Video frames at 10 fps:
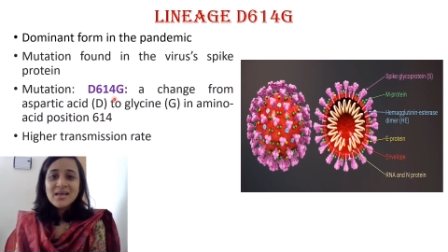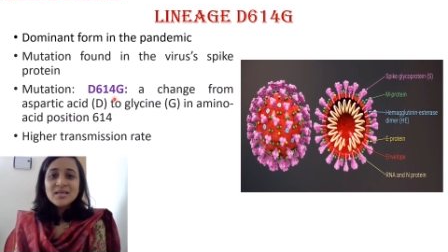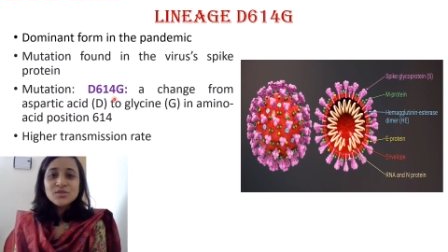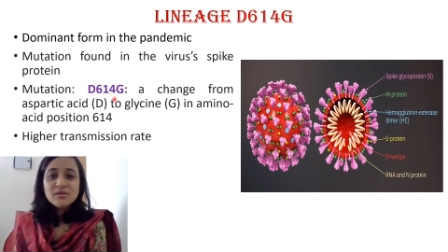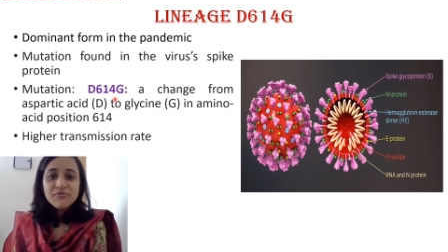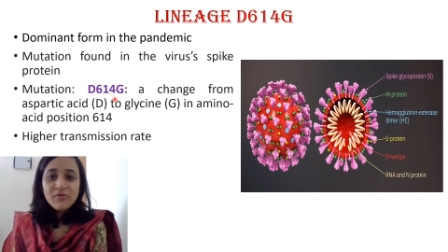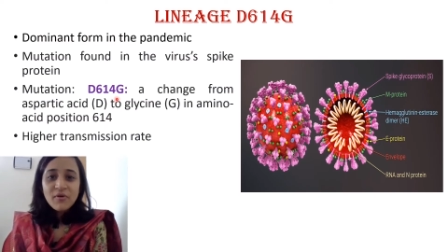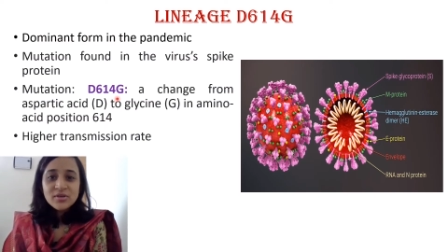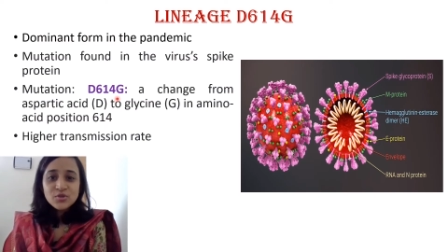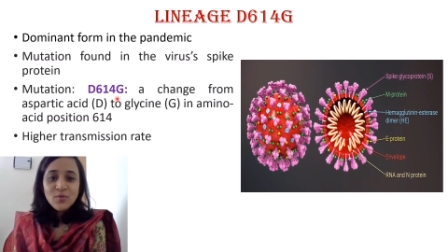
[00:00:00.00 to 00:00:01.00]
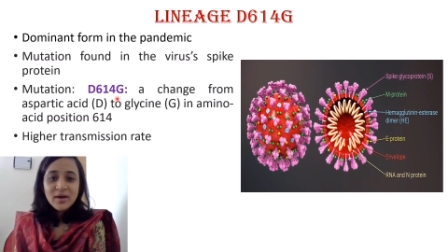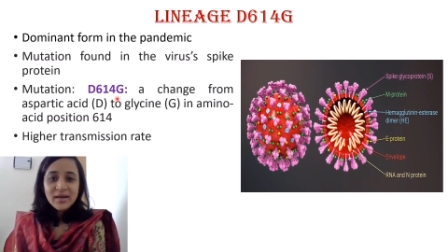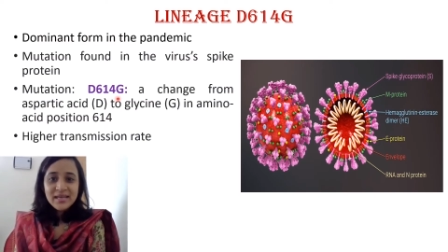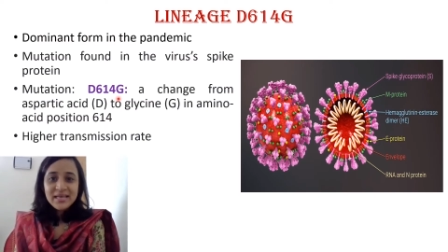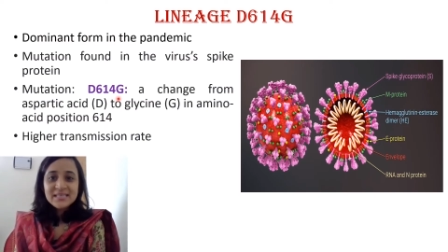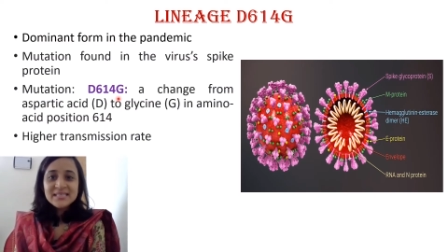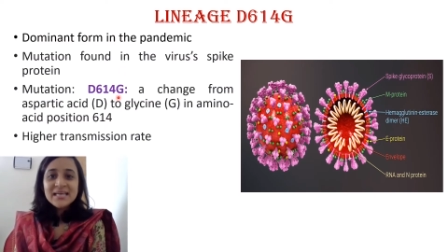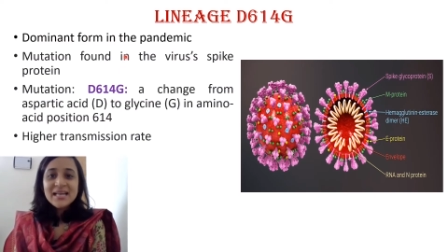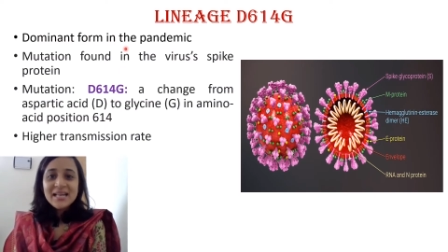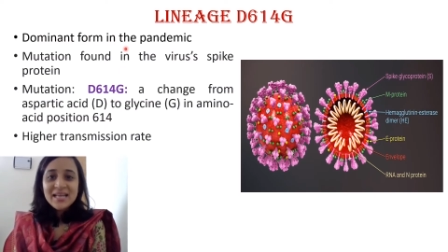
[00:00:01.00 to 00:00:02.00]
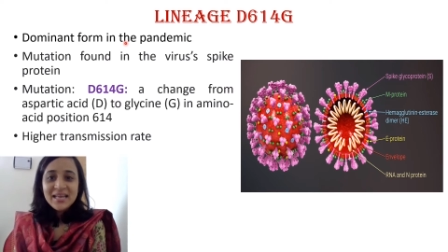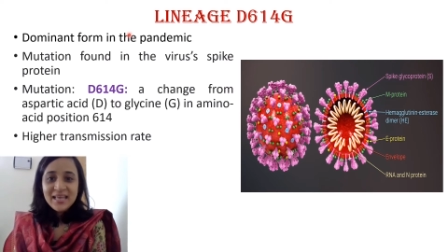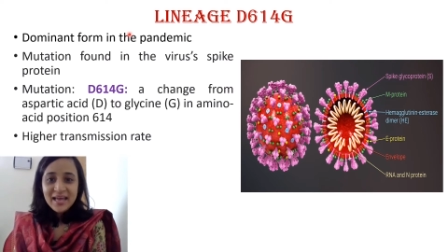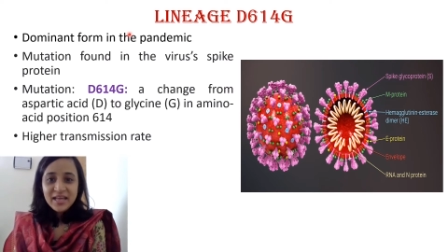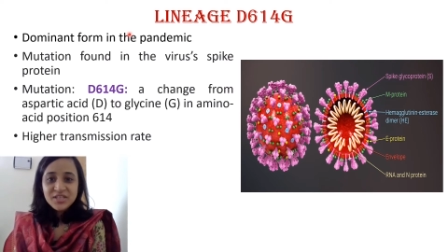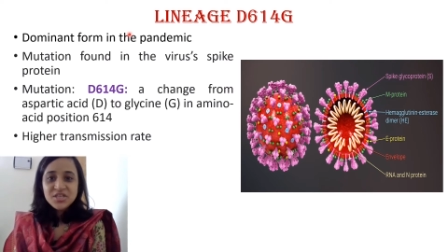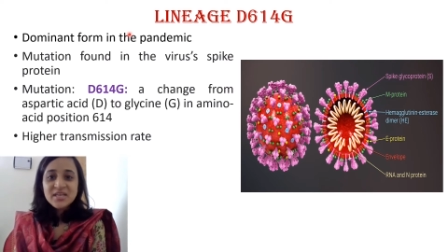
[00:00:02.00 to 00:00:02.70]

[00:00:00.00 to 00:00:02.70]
So the first one is Lineage